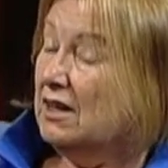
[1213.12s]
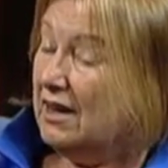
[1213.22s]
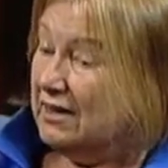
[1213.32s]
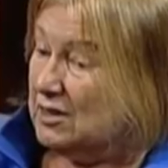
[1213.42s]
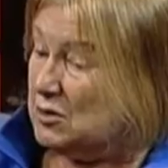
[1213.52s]

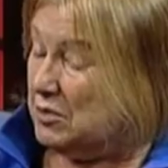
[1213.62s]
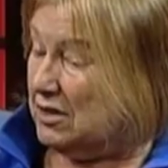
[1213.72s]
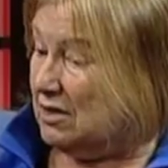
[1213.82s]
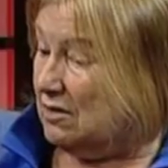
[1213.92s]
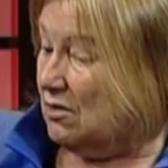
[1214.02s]
and it's
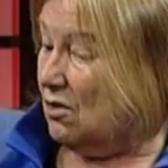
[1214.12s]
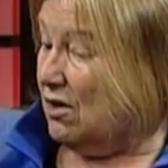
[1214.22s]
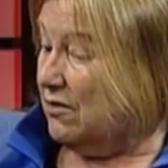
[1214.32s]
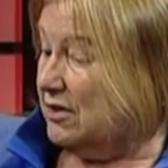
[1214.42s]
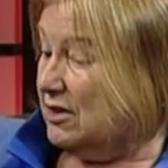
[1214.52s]
being
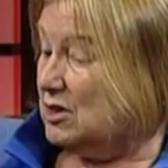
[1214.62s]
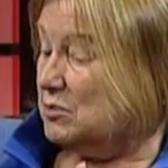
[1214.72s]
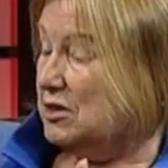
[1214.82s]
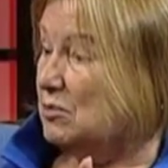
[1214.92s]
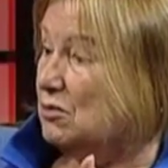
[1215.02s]
everything is
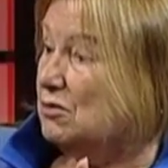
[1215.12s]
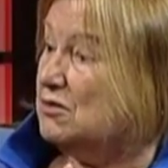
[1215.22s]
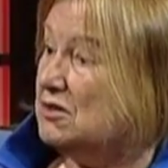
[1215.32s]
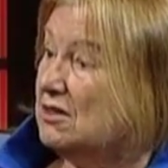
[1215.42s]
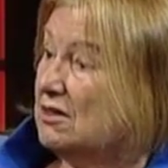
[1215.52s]
being
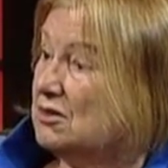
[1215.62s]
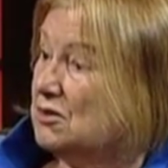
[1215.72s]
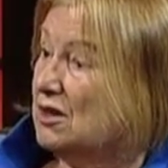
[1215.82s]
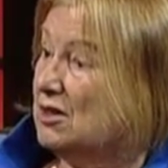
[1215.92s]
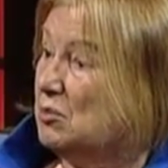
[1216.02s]
moved to the
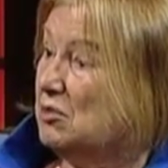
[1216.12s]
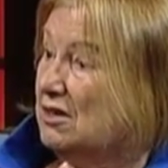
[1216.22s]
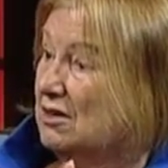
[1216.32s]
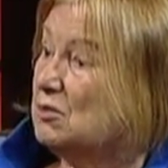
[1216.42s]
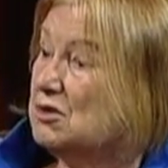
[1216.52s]
electronic
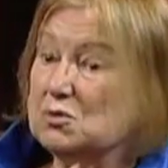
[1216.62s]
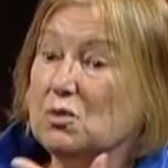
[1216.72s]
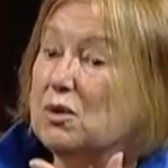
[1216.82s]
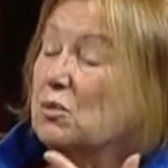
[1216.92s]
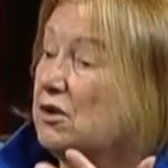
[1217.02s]
media, which is
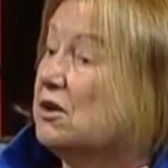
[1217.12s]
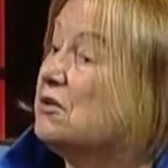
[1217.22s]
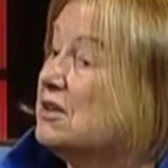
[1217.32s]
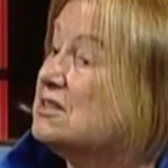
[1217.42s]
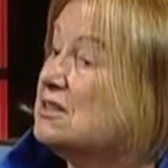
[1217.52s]
why we're
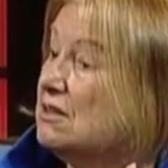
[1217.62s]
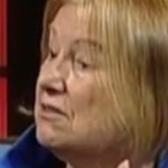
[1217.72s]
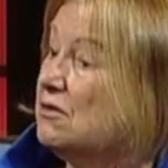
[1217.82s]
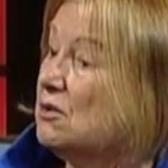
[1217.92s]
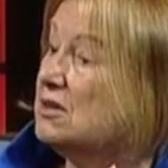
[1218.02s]
increasingly
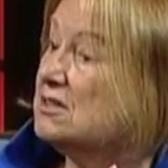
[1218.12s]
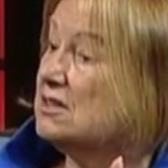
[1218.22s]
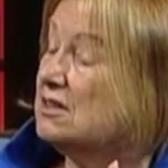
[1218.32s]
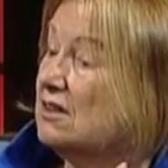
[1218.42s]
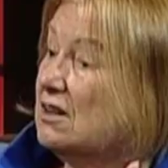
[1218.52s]

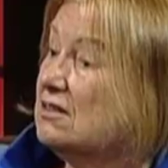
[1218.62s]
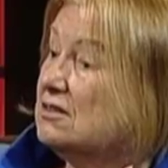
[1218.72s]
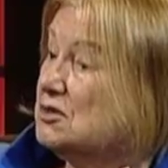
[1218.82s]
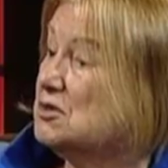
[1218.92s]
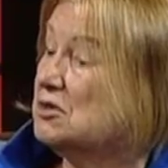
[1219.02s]
focusing on the
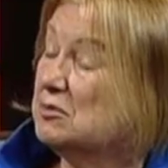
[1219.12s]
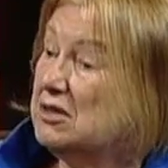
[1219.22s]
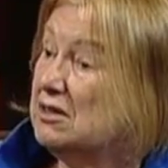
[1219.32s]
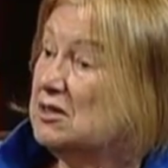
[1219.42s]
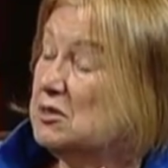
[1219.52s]
digital
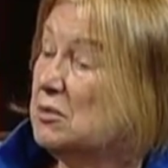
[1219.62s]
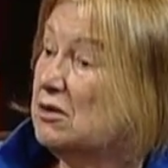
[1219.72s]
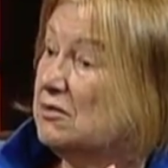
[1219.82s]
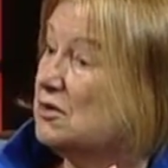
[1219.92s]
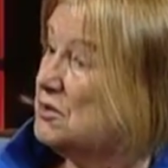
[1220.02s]
media as
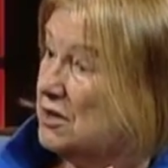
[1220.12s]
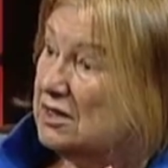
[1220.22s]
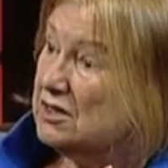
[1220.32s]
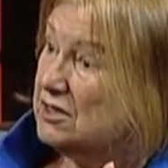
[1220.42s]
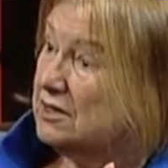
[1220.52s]
part of our
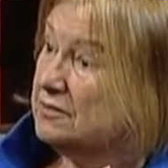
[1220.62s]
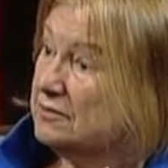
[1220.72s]
strategy.